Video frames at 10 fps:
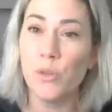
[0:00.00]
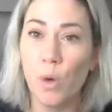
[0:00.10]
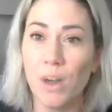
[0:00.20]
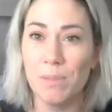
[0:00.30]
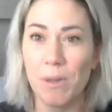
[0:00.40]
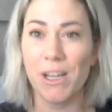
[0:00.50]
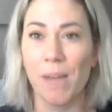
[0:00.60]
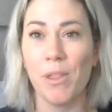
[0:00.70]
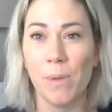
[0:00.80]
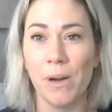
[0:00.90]
want to spend
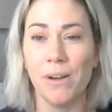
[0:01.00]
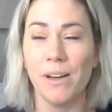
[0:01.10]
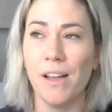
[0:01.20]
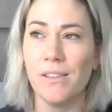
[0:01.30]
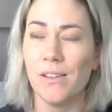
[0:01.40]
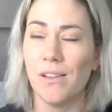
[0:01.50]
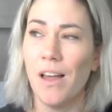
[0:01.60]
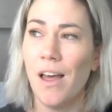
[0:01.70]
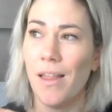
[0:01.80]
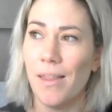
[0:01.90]
time on the parent council,
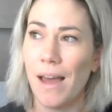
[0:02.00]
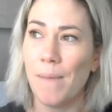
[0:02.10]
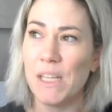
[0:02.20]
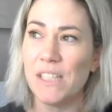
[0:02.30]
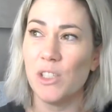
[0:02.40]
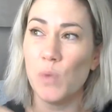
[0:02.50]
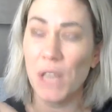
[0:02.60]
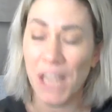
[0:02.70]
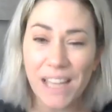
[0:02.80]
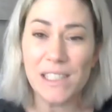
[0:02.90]
that means that you
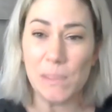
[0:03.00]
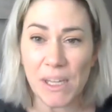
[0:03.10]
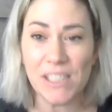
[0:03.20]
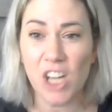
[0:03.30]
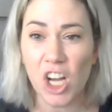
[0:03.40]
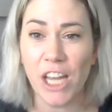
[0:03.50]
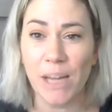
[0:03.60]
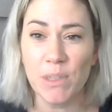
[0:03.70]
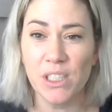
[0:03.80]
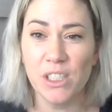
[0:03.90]
can't spend
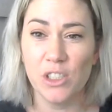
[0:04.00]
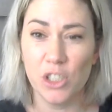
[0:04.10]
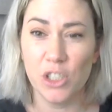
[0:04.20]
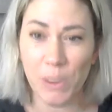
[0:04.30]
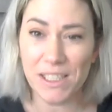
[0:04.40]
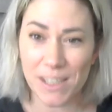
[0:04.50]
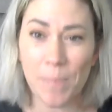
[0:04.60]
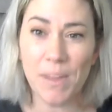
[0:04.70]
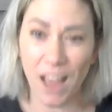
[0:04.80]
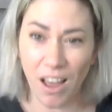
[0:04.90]
time doing
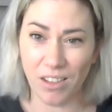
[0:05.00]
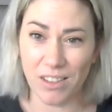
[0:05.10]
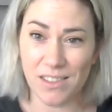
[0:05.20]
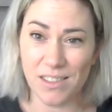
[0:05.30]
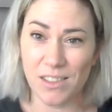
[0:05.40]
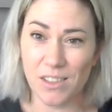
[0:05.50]
something else.